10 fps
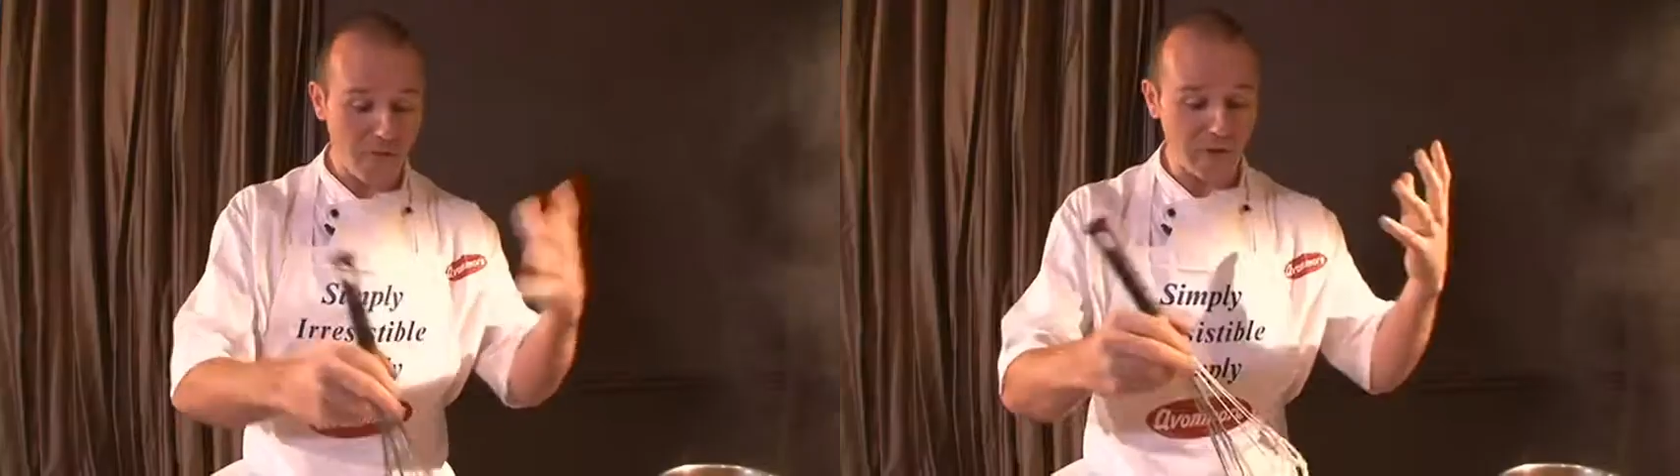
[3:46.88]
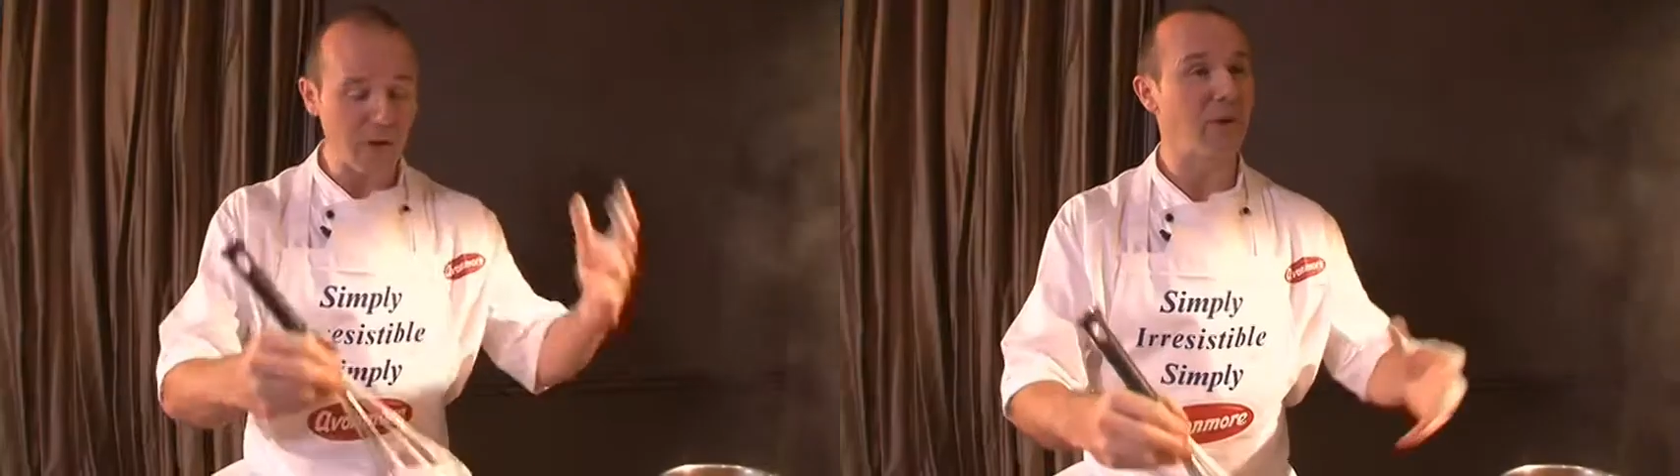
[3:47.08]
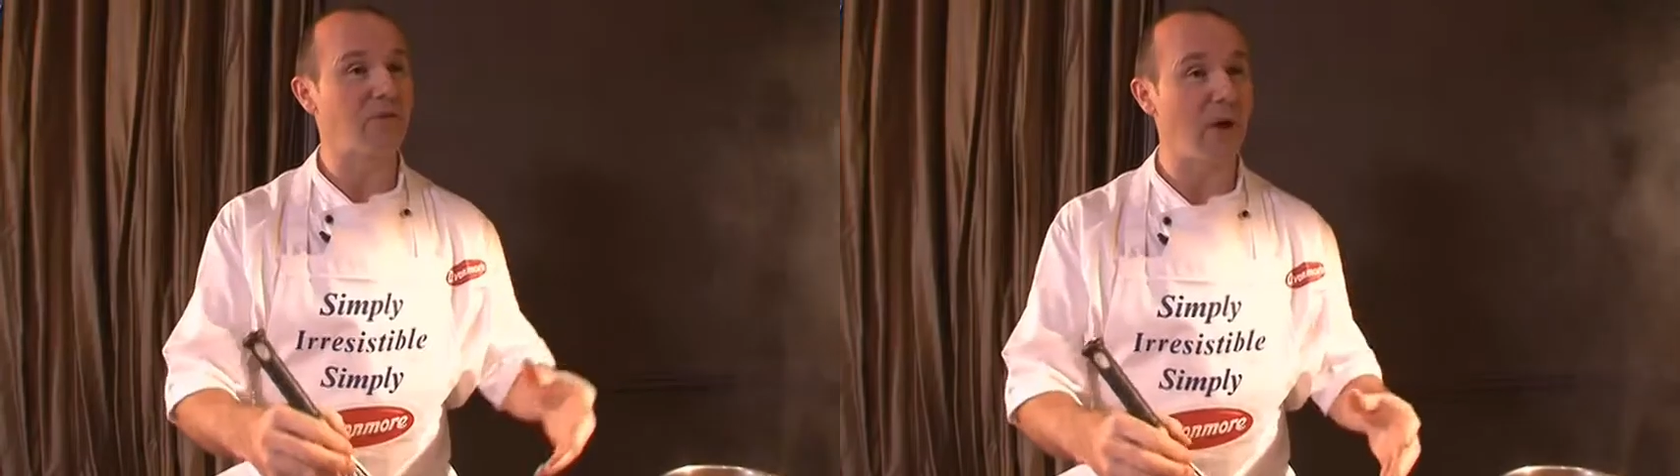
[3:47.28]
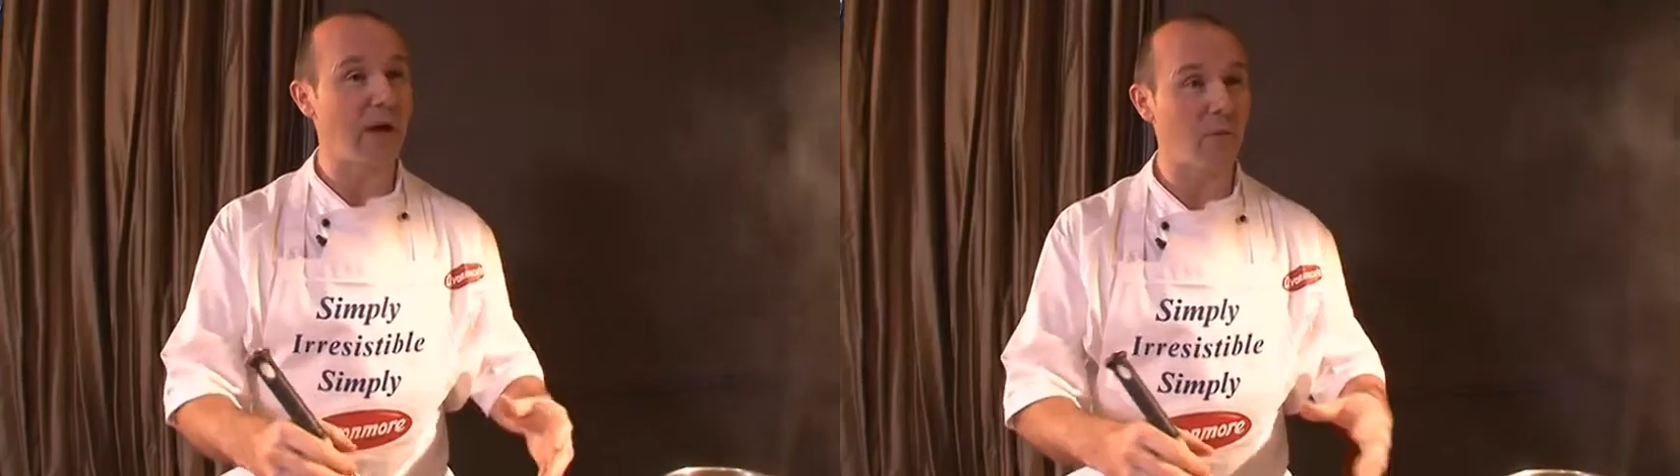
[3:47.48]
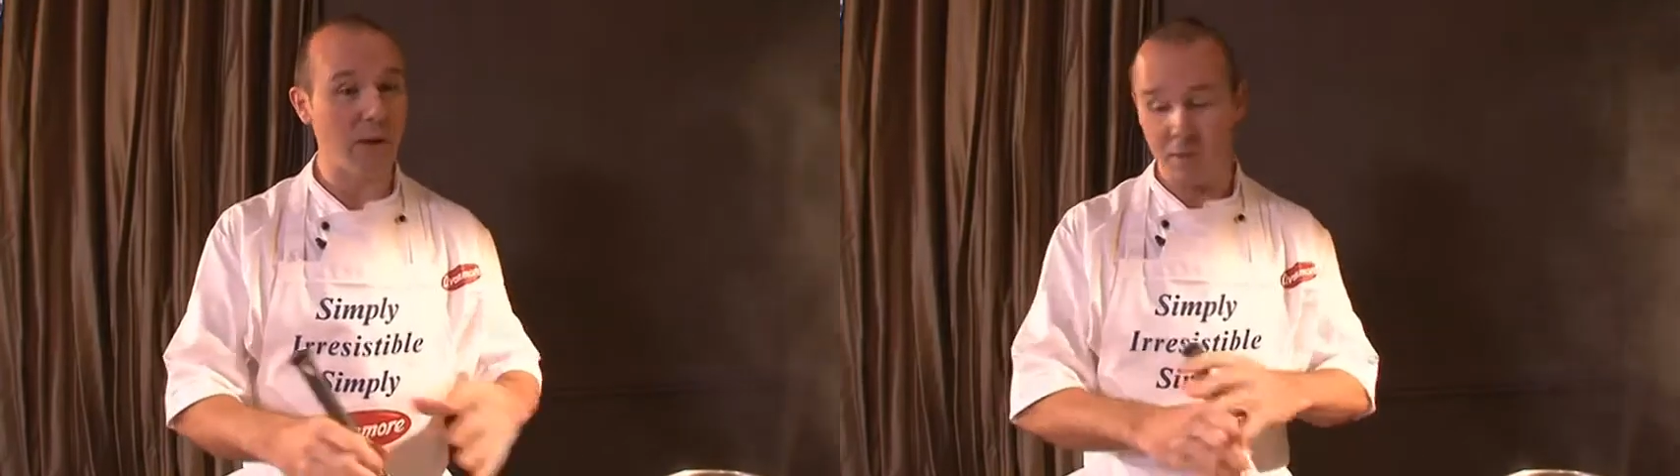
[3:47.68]
If you don't have the right
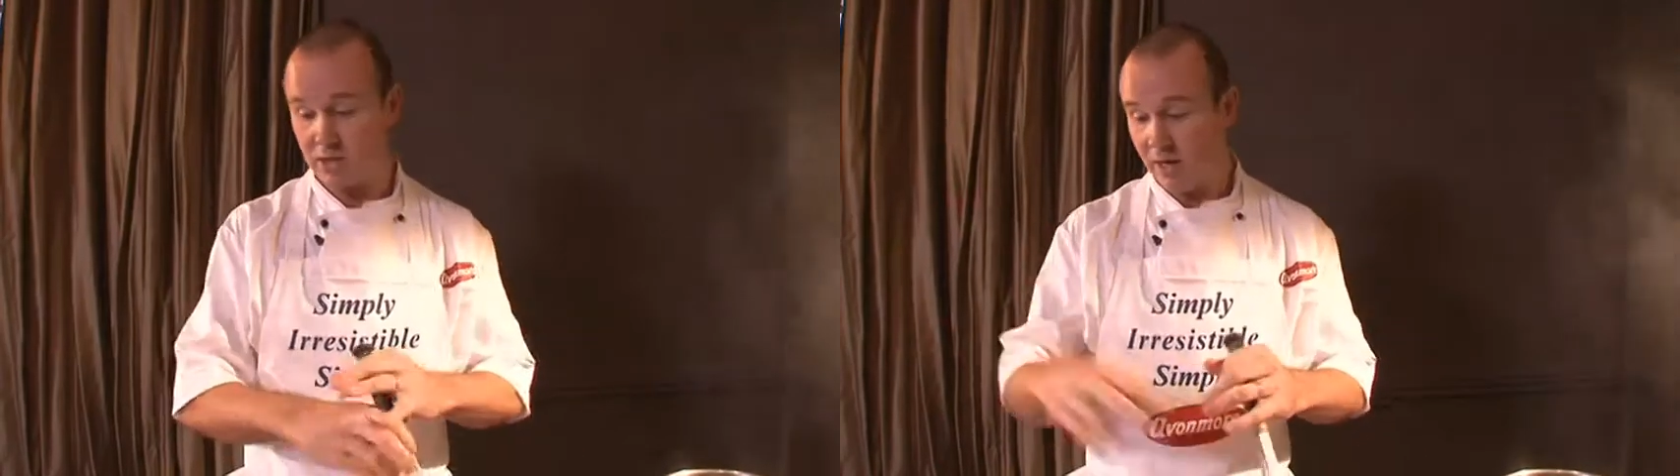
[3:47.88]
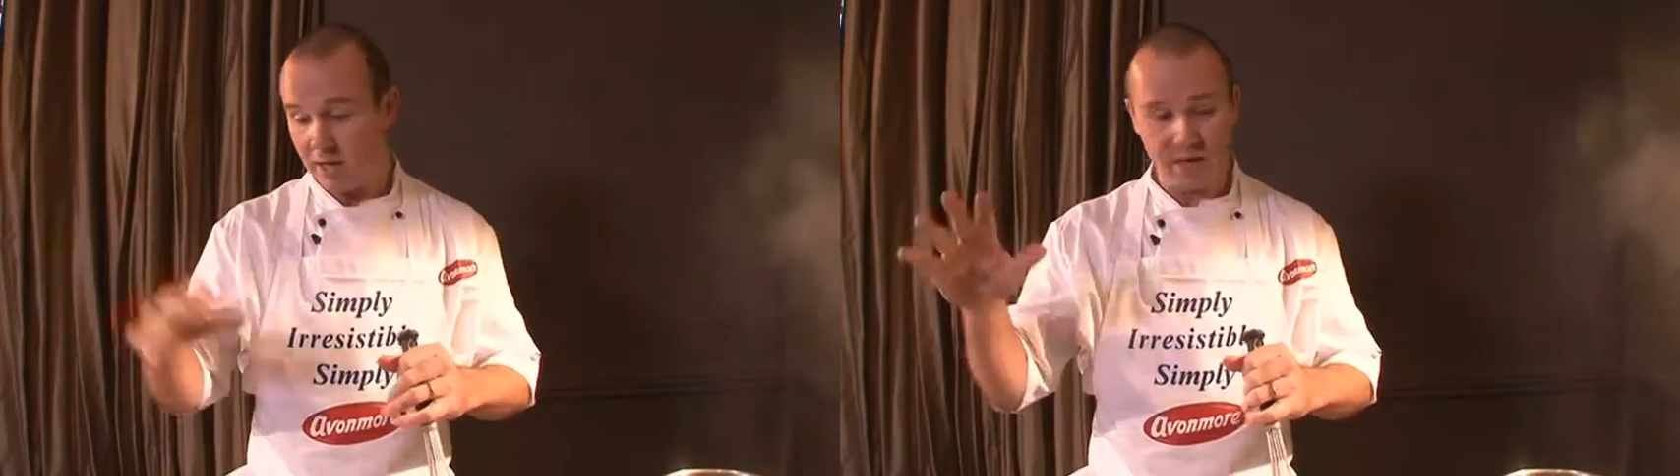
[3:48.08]
equipment,